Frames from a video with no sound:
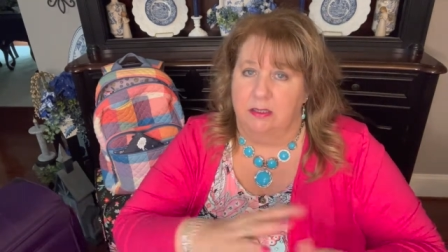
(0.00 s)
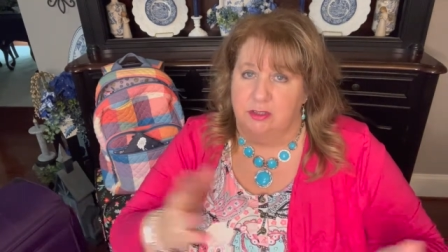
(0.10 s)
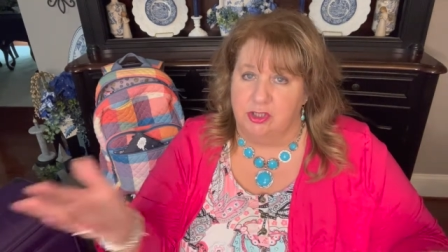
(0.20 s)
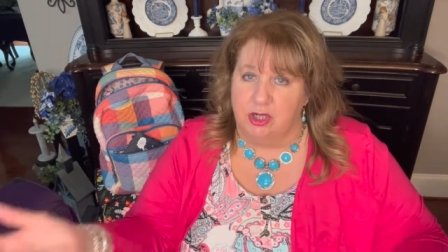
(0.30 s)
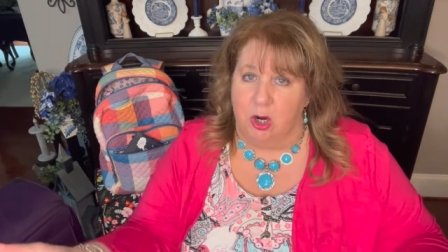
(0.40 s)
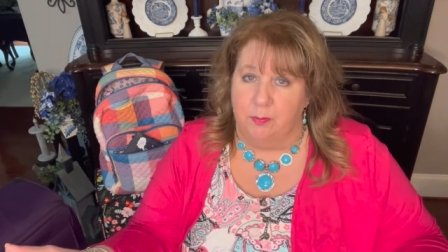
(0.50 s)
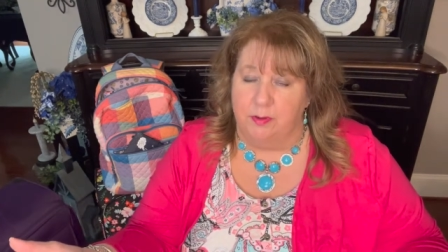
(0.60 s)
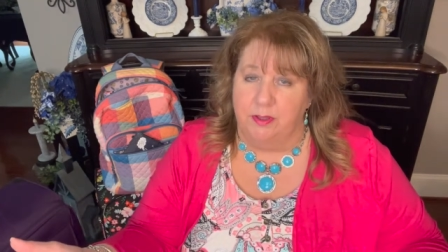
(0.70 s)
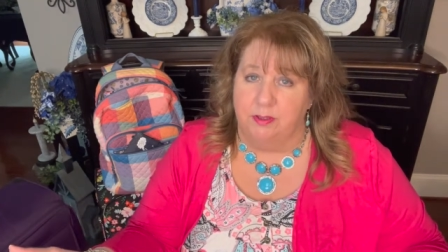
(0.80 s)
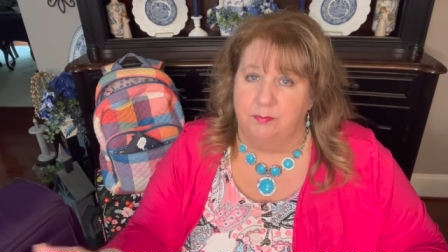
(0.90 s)
just
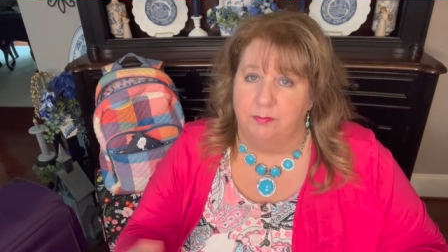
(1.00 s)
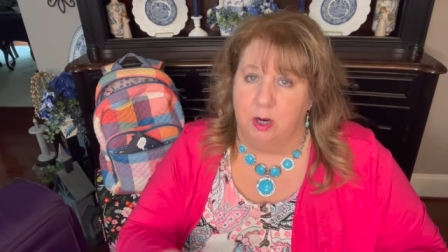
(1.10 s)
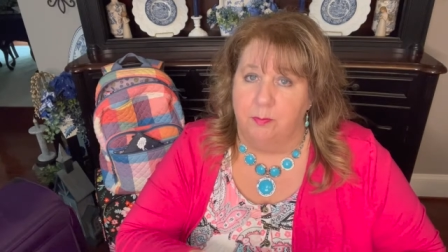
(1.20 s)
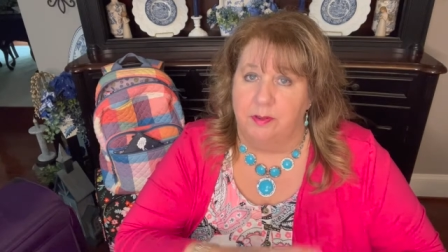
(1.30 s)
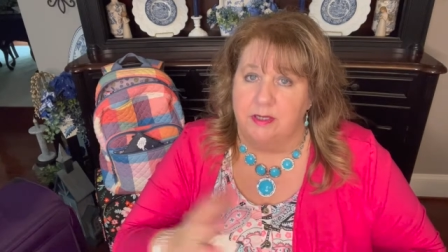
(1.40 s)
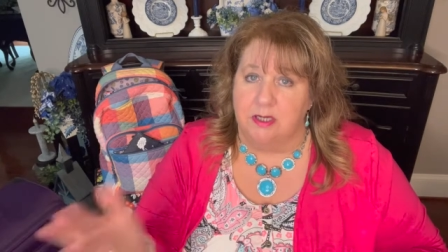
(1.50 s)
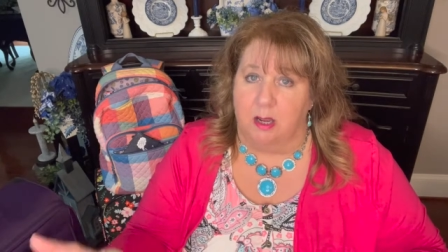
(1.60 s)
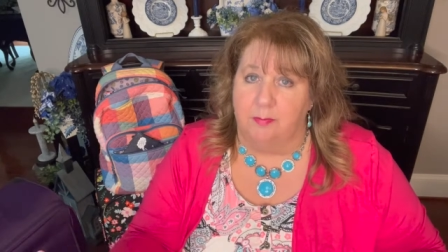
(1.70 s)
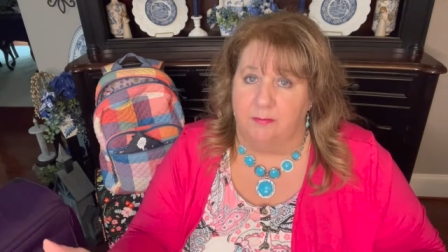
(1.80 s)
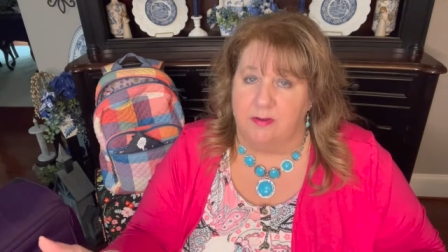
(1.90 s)
open the open the
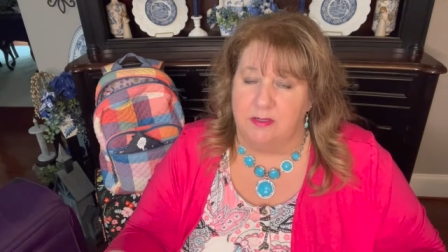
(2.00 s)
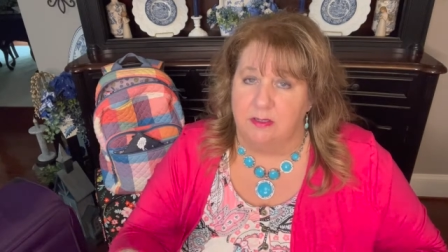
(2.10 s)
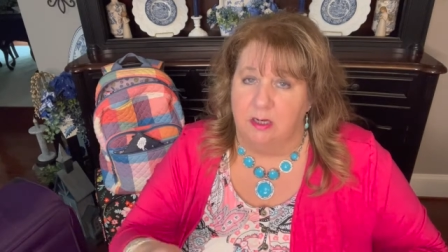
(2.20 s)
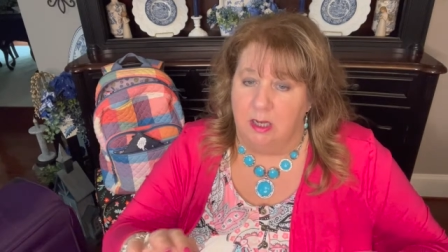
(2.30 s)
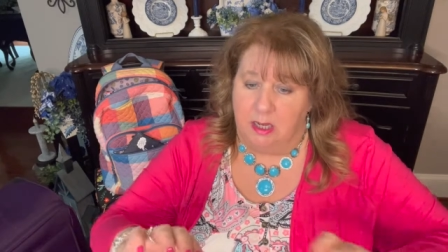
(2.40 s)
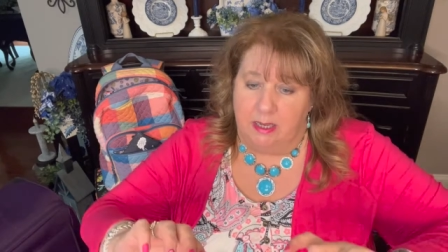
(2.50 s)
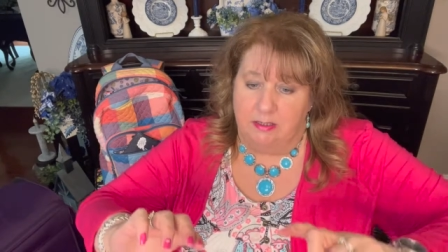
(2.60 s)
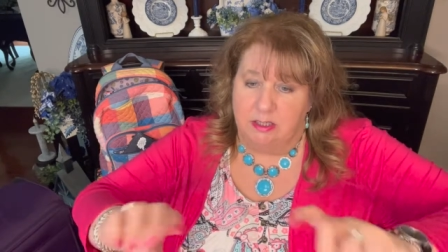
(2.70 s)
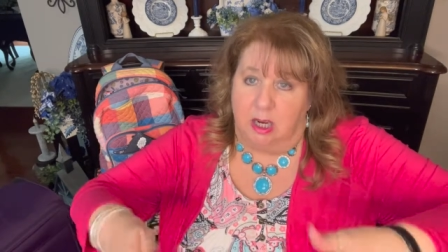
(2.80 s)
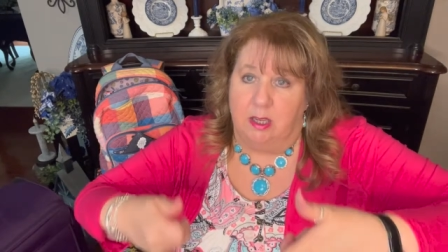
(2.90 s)
top of it
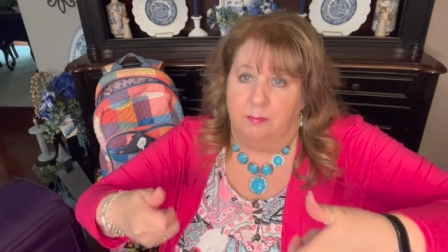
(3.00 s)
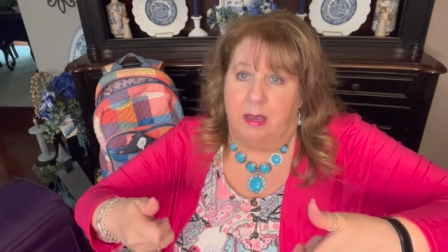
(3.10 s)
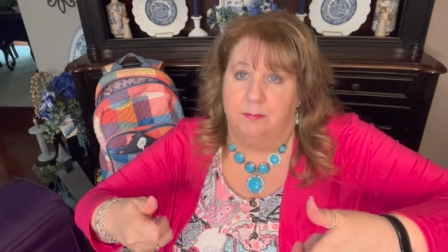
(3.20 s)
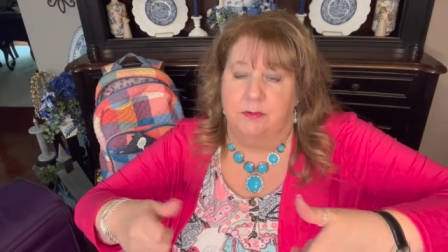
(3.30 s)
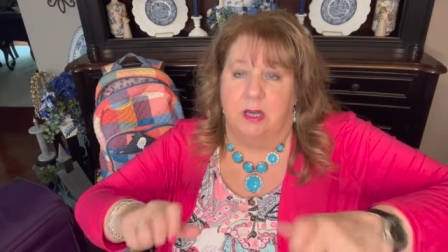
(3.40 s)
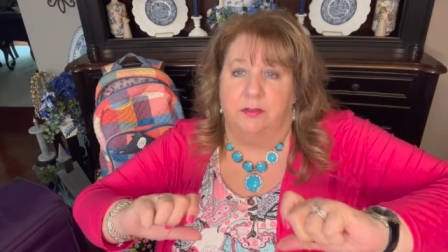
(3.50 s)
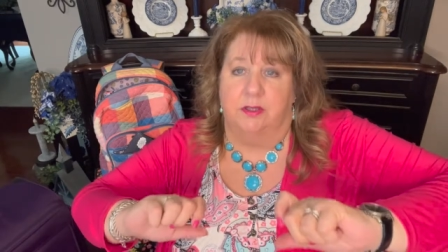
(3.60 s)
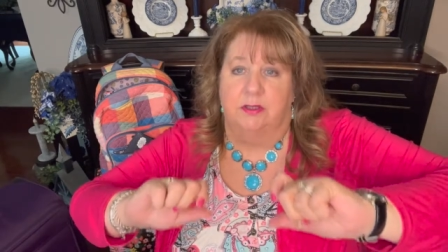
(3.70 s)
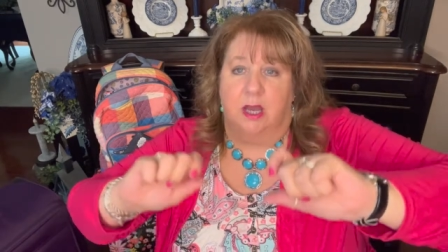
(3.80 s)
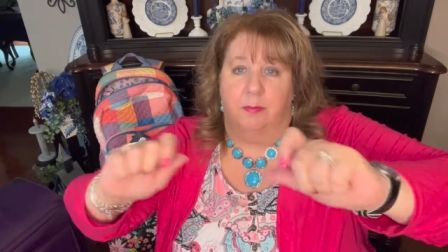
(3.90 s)
and tuck it back, tuck
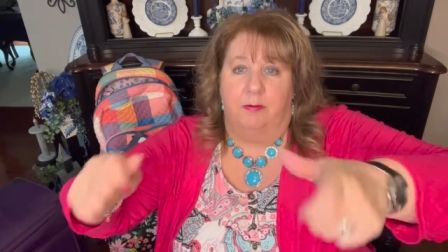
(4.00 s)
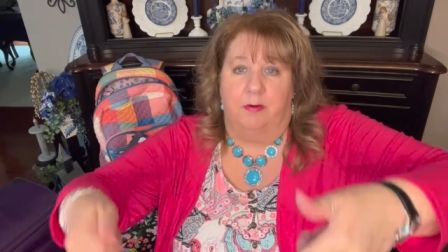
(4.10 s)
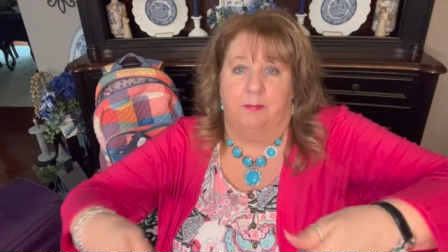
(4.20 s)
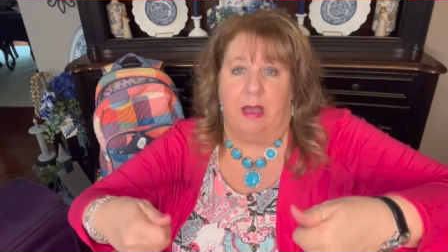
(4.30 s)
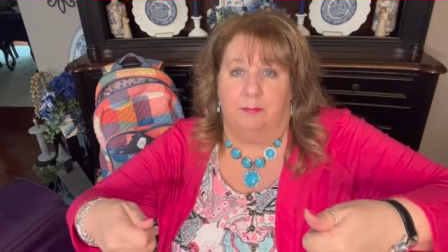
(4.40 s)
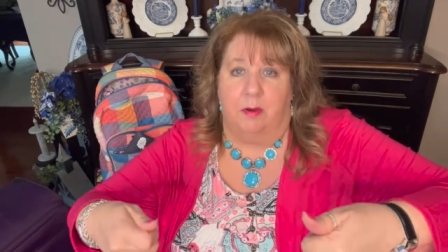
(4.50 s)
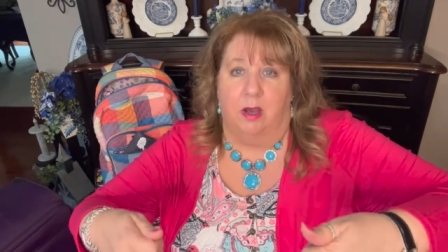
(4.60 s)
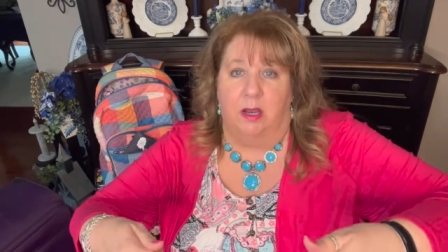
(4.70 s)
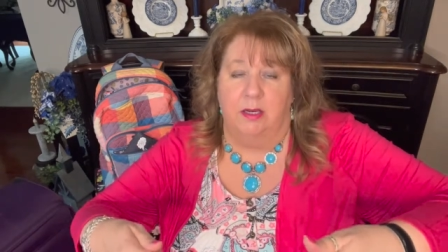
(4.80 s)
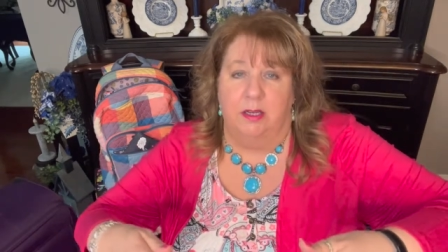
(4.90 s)
the top of it back
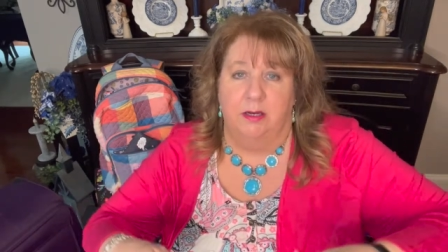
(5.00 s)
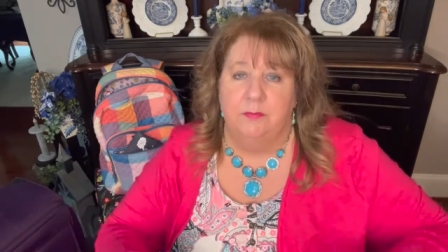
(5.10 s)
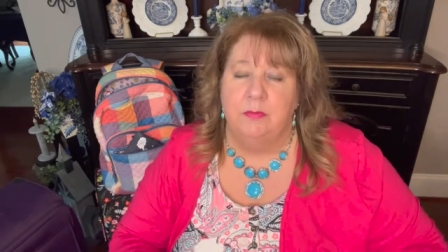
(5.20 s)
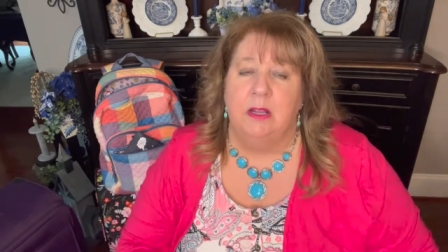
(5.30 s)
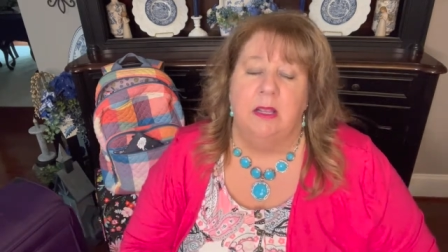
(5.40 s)
behind it.